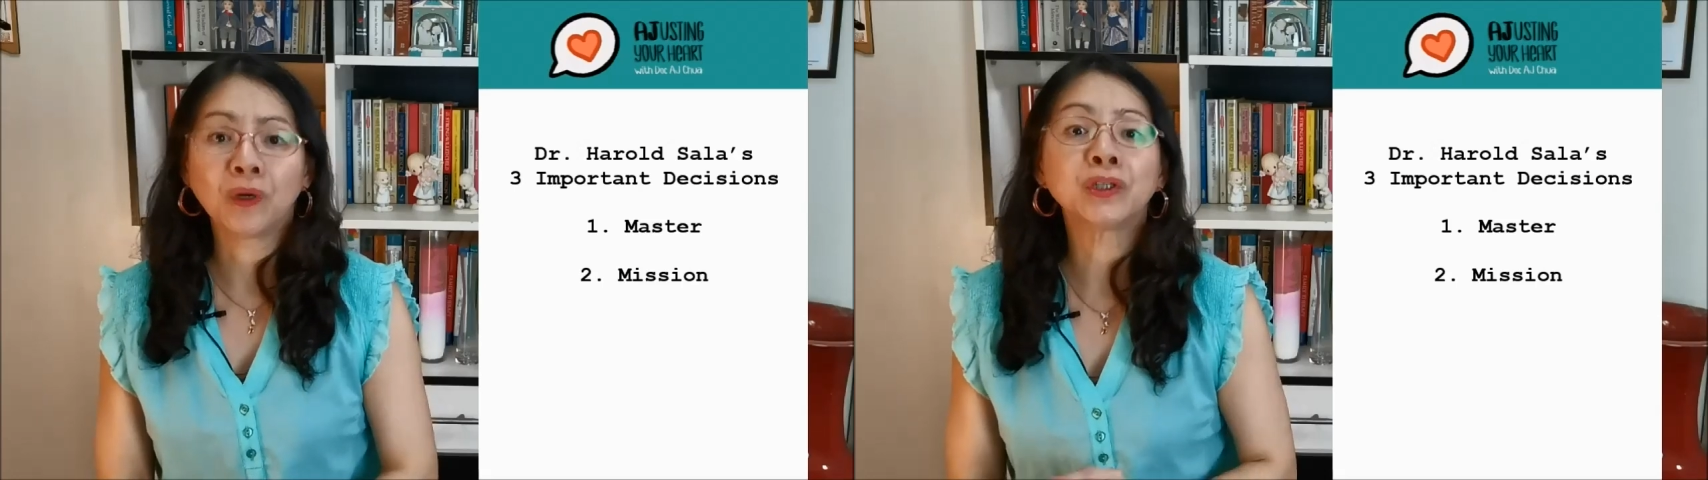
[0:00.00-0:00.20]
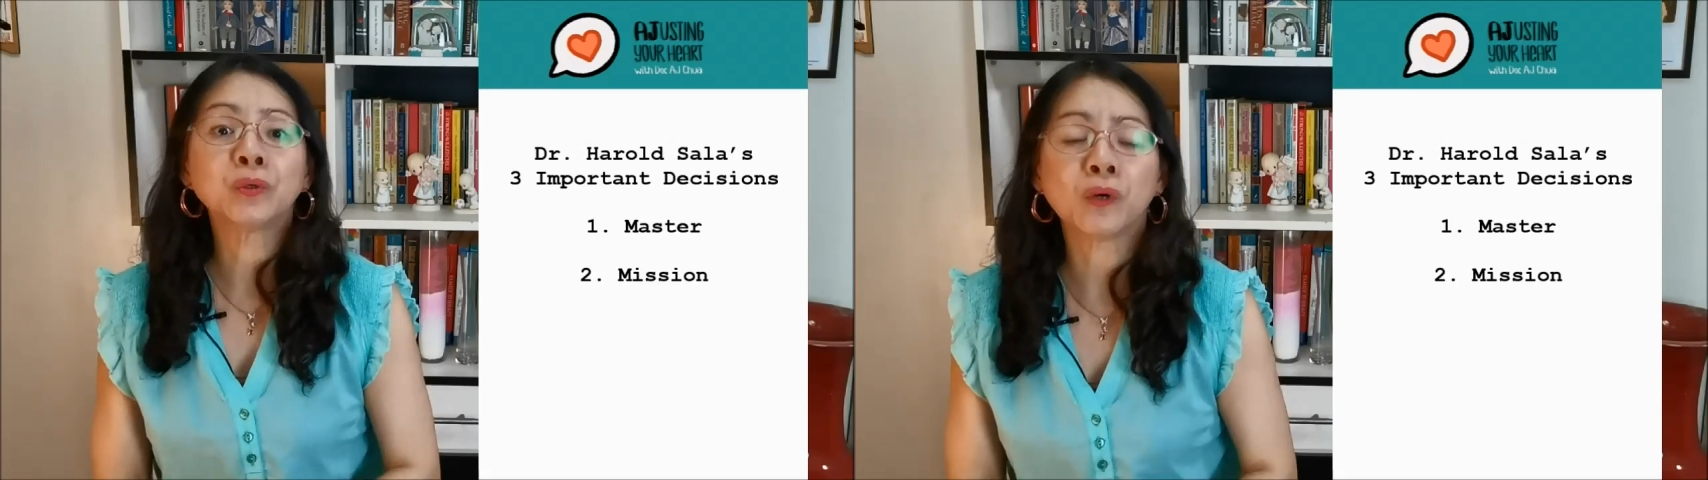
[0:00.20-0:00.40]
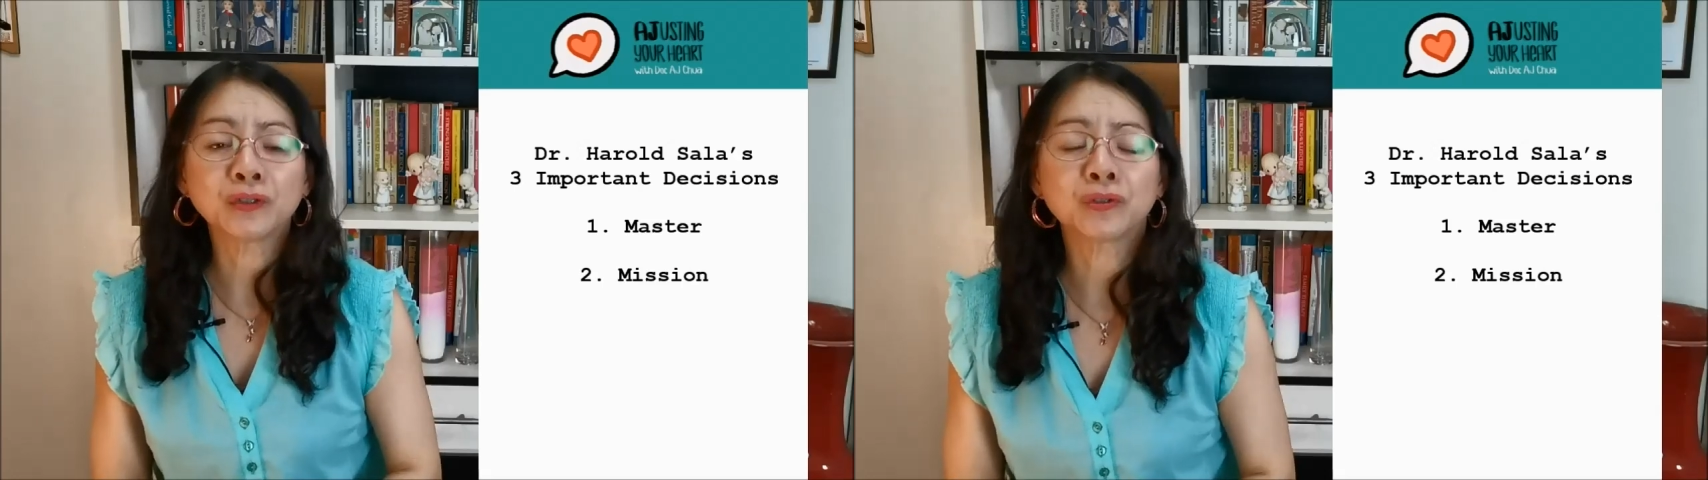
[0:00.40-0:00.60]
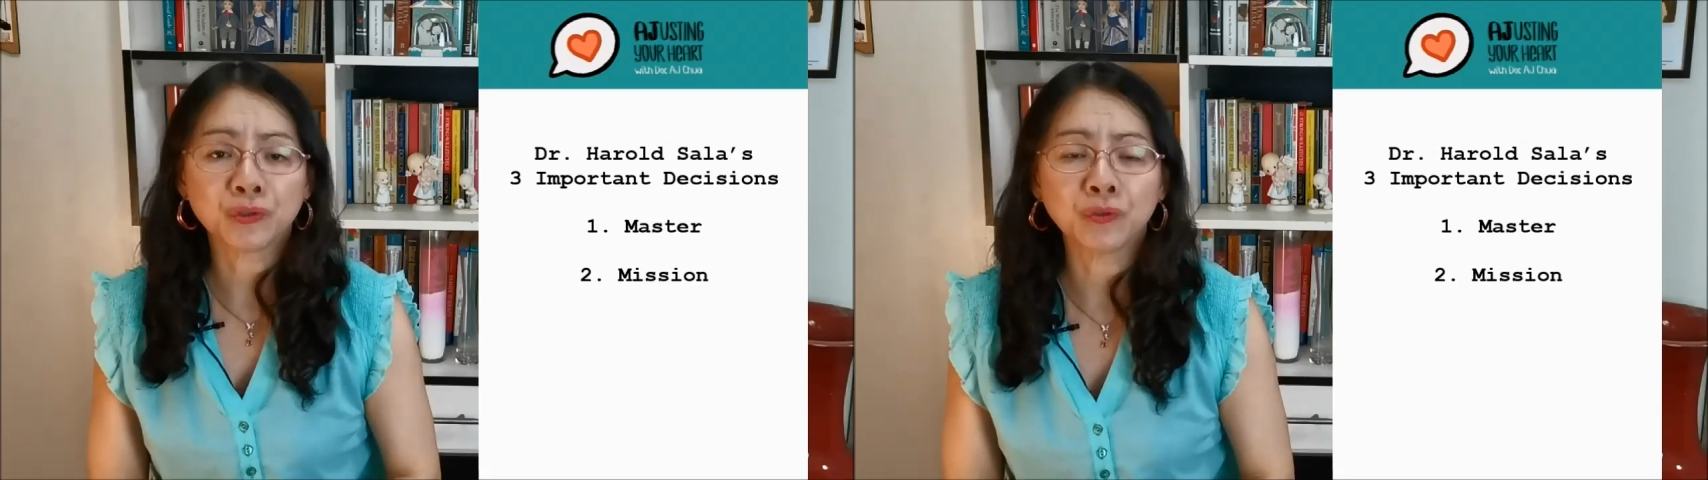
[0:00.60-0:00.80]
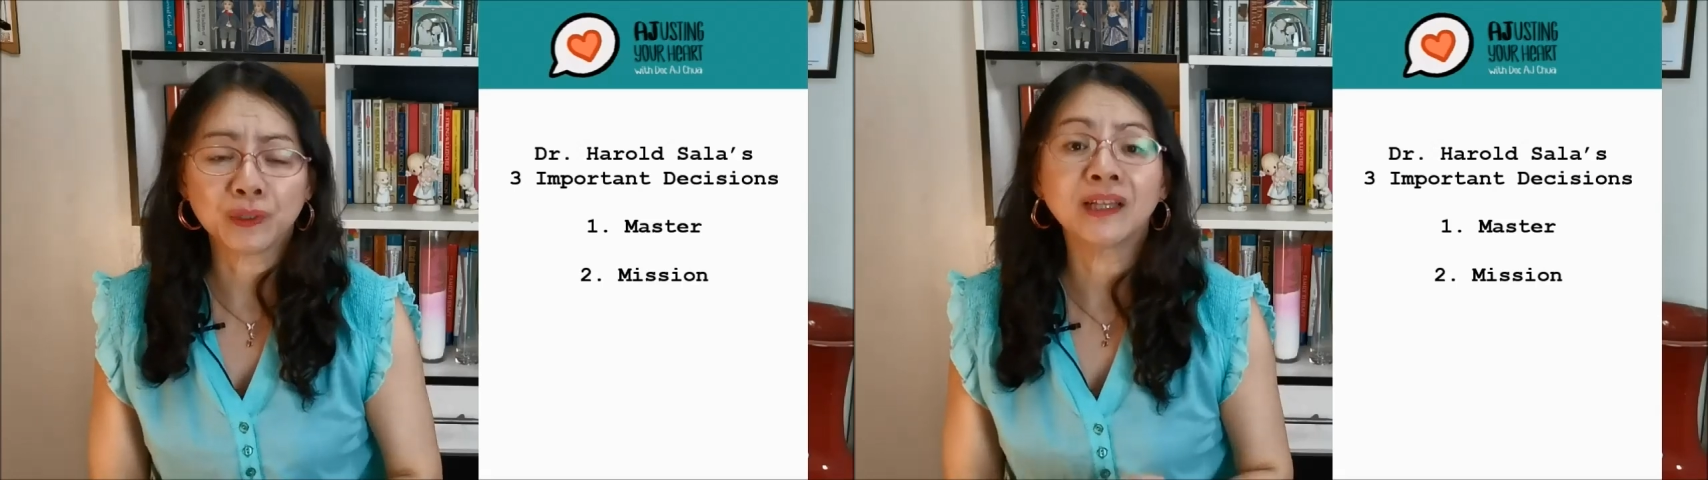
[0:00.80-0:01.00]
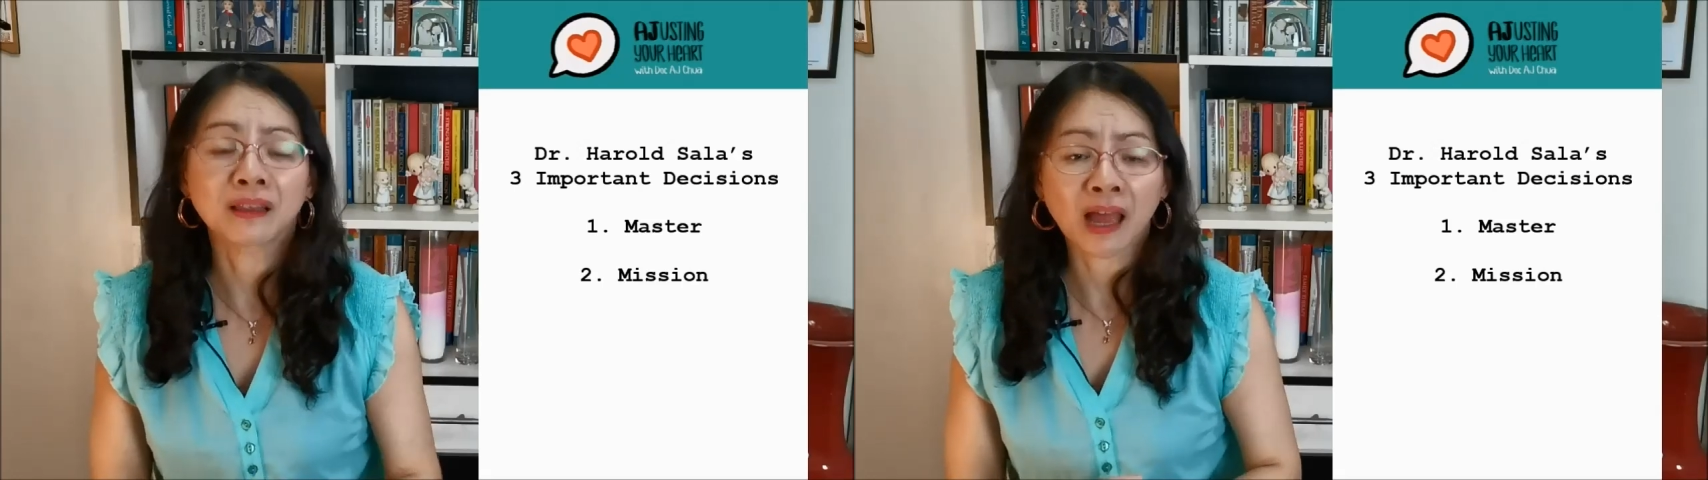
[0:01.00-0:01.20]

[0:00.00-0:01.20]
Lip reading: what you want to do with the